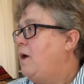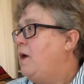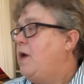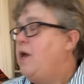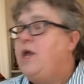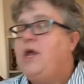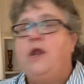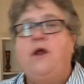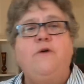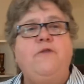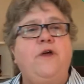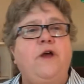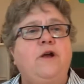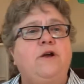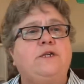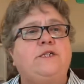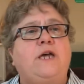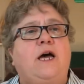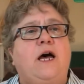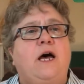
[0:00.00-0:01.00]
You know,
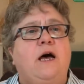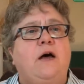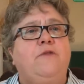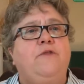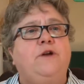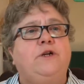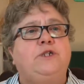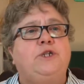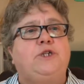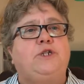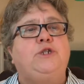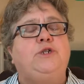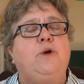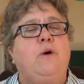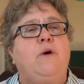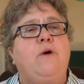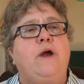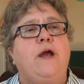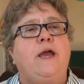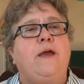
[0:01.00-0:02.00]
there's a
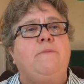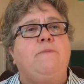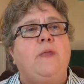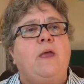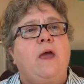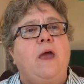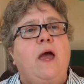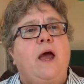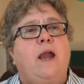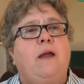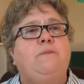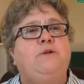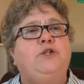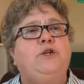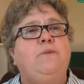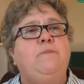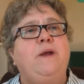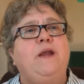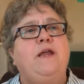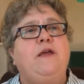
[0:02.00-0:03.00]
story, and I'm
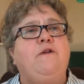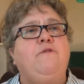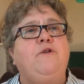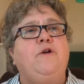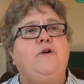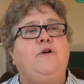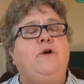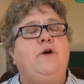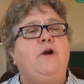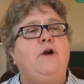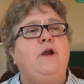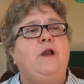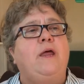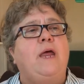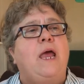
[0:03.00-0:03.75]
sure many of you heard it,